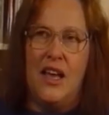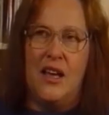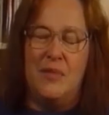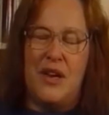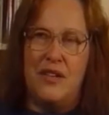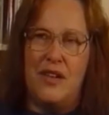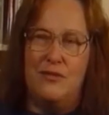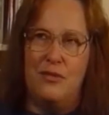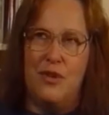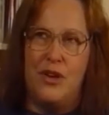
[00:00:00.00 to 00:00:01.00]
But I think
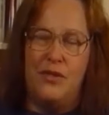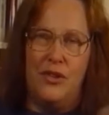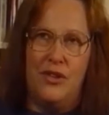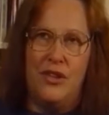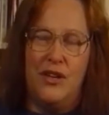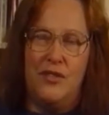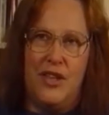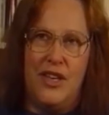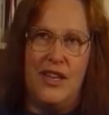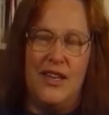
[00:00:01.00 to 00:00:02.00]
from what I've learned over the
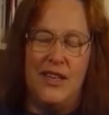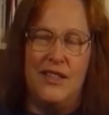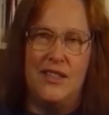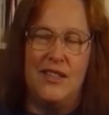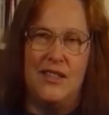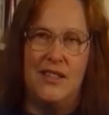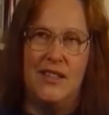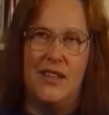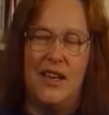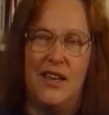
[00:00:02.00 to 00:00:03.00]
years,
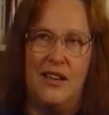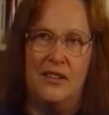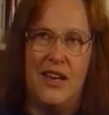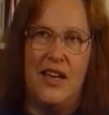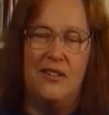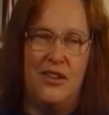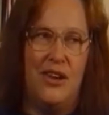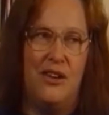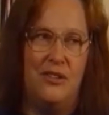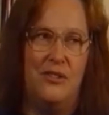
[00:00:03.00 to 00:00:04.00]
I now
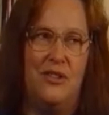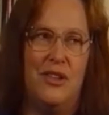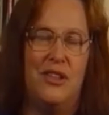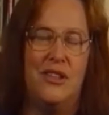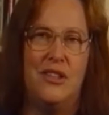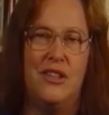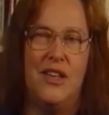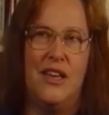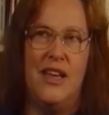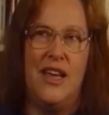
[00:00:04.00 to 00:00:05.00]
know that
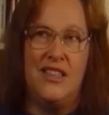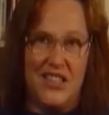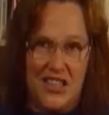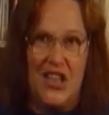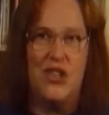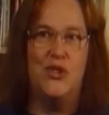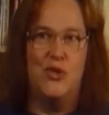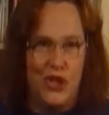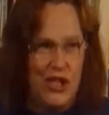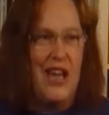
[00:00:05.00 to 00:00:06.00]
it's essential
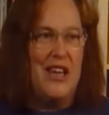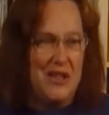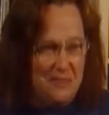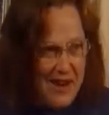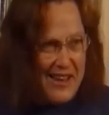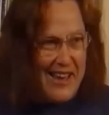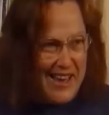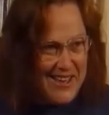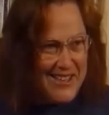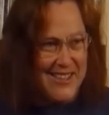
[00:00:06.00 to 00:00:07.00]
to take the
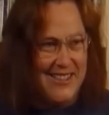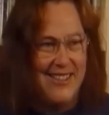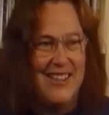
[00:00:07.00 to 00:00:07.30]
medication.